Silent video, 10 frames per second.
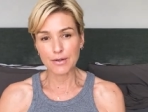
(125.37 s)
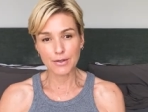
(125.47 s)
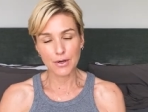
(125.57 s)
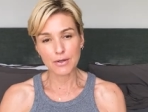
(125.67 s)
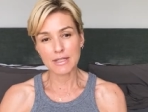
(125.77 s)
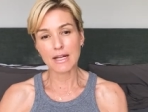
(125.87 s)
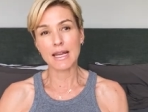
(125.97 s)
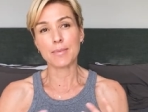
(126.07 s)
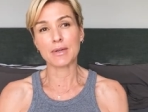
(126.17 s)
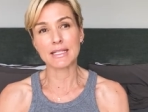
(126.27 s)
You know, I'd
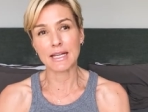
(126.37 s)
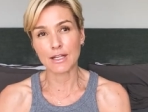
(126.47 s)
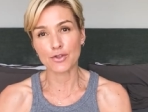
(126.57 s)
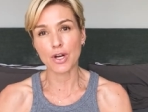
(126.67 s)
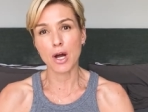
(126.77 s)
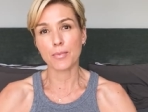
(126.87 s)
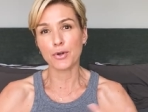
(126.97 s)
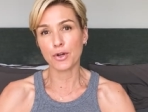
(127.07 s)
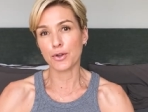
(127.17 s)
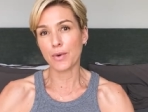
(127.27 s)
had my second child,
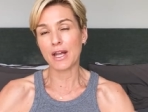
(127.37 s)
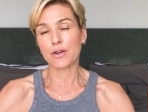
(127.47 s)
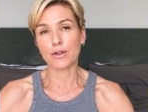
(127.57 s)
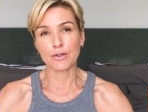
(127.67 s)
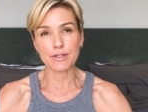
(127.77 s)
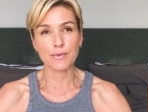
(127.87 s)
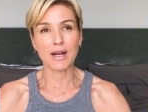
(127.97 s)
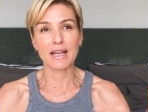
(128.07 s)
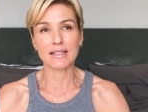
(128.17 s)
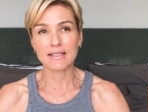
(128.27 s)
put on the weight, couldn't lose the
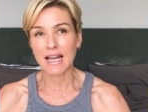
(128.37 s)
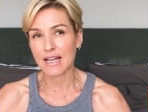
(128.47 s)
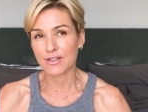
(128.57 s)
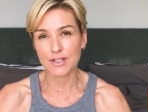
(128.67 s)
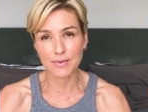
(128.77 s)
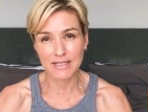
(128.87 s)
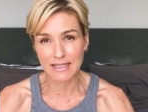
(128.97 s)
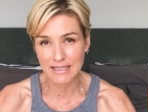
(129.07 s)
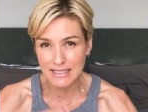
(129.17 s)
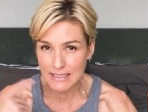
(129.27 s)
weight, and just was
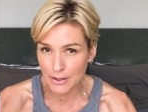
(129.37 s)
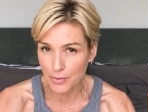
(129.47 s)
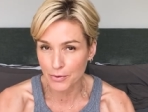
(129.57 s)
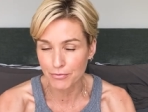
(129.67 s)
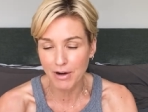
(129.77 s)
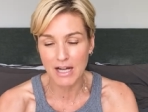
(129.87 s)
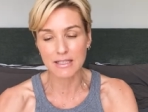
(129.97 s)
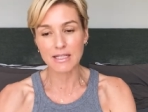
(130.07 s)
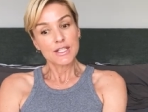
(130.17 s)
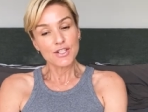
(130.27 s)
in this terrible
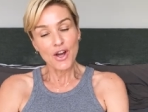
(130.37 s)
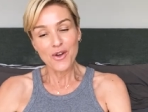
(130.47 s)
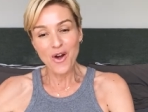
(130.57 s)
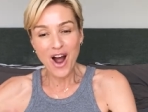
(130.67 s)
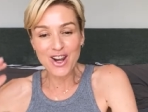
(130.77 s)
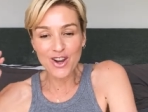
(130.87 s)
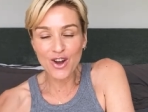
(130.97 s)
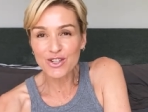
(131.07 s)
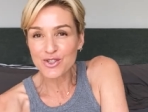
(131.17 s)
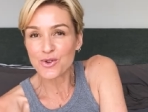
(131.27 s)
rut. So I
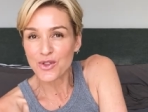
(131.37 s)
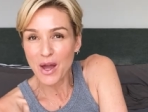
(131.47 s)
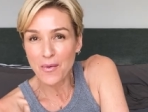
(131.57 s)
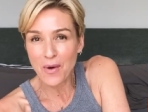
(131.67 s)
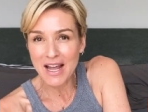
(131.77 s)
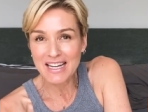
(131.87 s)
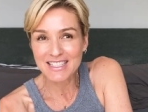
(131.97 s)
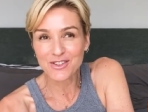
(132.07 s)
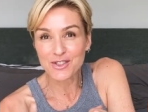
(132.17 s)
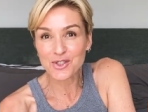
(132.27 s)
lost all that
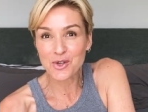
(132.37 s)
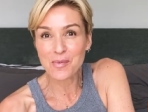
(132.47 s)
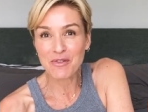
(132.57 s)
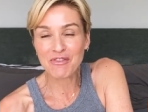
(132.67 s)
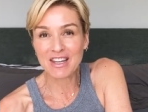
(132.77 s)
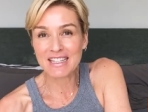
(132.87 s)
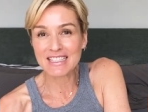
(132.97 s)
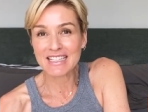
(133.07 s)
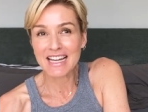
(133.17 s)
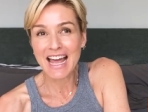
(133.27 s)
weight, got super
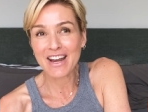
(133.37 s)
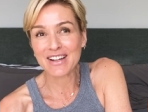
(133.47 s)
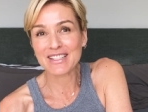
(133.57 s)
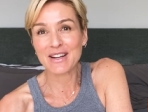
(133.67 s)
fit, and I,